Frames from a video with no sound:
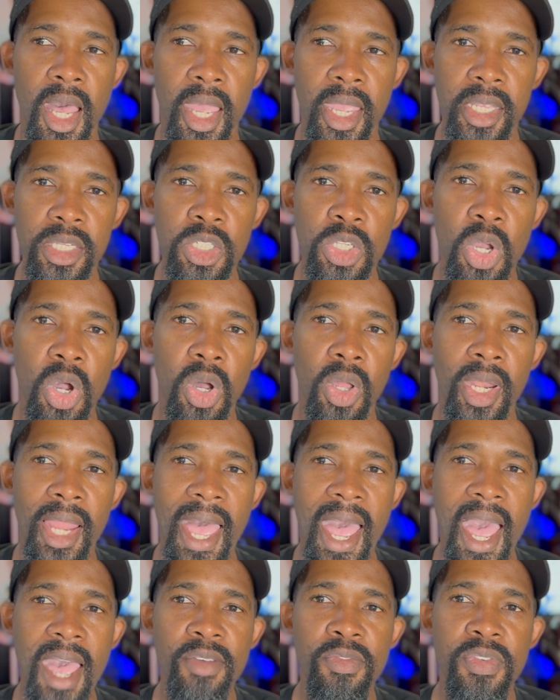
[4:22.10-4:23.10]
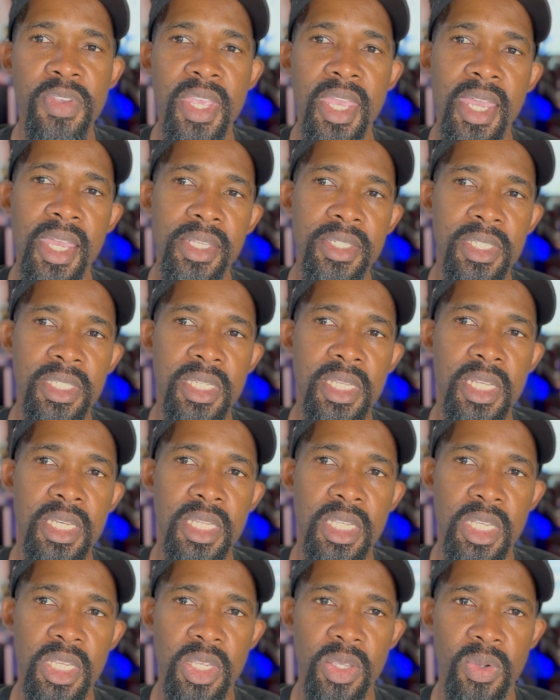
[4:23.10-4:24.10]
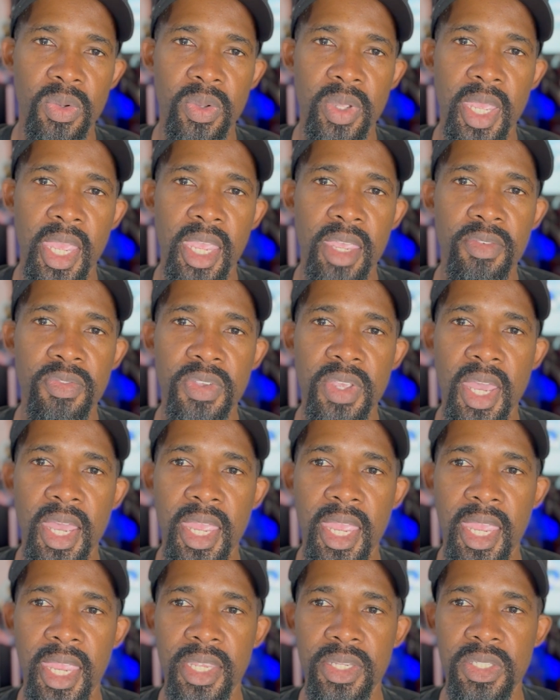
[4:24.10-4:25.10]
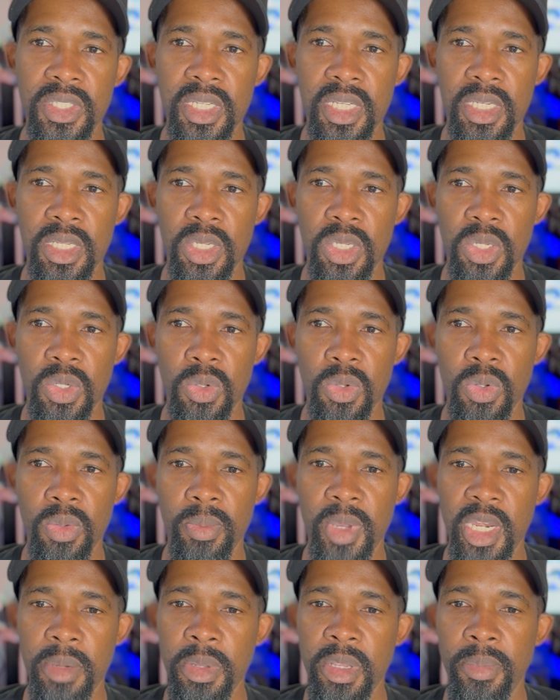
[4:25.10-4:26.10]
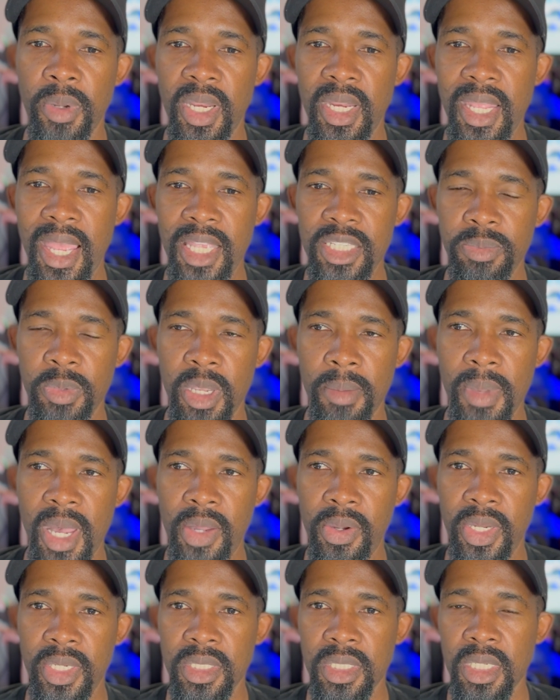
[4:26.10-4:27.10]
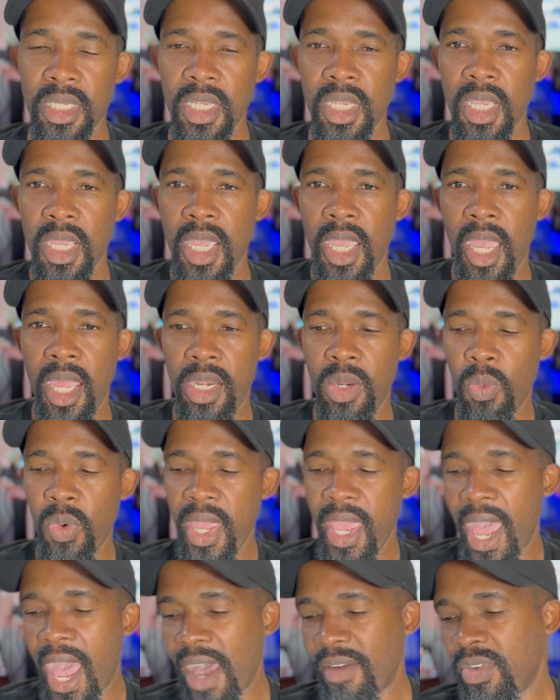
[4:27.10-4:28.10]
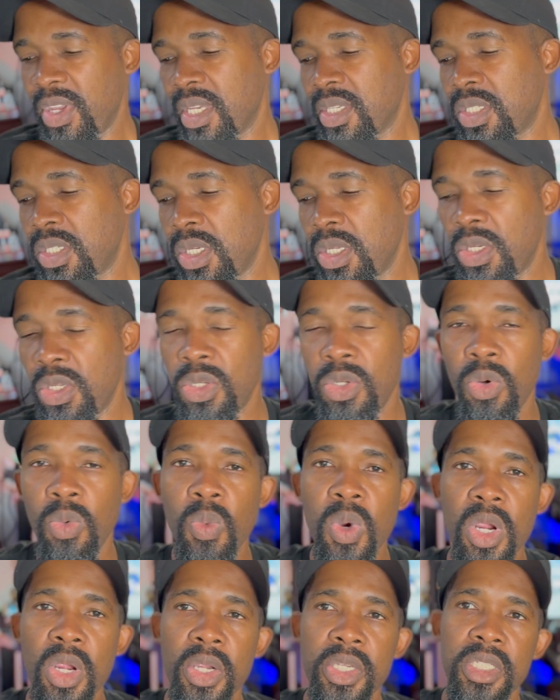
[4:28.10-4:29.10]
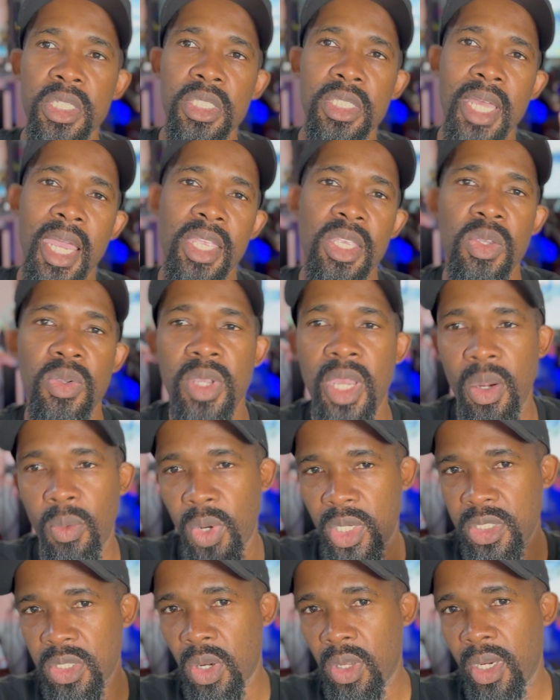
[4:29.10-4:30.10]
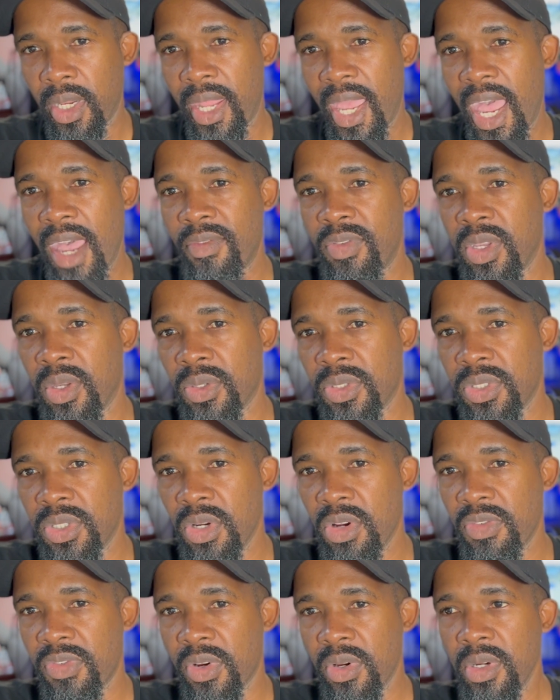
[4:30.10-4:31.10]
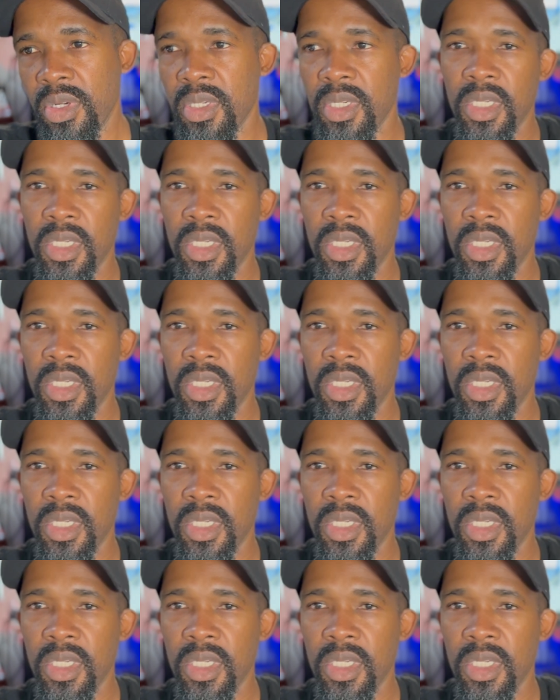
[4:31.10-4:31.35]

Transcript: It's called Avia CDU, AVIA CDU. Many people have asked me about it. And the way Avia CDU works is that you get what's called an Avia server.